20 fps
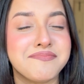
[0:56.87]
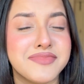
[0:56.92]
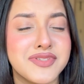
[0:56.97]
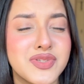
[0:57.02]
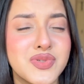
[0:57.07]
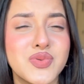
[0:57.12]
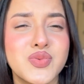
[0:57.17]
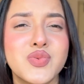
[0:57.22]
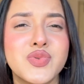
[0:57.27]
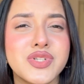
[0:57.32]

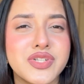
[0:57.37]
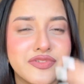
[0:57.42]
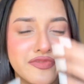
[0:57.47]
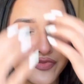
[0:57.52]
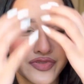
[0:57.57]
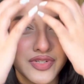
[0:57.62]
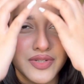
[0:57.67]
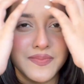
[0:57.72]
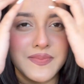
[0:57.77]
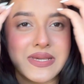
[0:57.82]

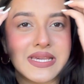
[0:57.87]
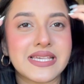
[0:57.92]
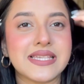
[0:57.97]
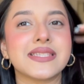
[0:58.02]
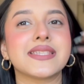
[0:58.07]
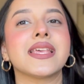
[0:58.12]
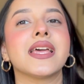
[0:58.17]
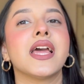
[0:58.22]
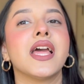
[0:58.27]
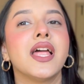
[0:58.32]
beautiful
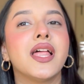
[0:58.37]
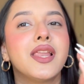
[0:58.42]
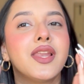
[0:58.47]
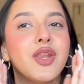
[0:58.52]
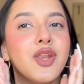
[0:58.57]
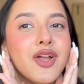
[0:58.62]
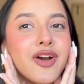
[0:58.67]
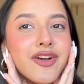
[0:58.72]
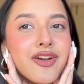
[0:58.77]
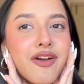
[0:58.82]
base
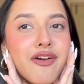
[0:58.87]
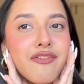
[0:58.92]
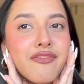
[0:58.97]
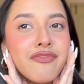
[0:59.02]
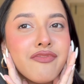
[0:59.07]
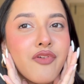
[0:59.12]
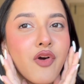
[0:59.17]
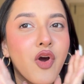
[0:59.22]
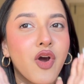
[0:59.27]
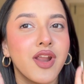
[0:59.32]
look
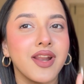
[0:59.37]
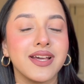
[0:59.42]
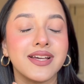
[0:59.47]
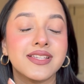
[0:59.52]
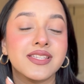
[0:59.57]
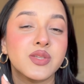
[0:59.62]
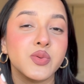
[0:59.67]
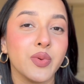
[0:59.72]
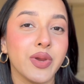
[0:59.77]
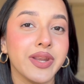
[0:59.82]
for
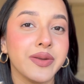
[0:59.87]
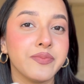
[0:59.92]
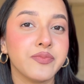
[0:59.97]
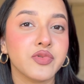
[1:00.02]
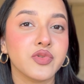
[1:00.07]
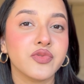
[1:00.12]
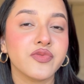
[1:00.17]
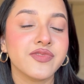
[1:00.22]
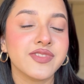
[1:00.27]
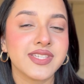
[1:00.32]
a sweat
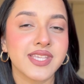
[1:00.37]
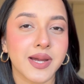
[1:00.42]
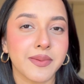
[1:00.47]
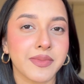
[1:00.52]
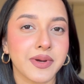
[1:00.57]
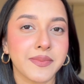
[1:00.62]
proof summer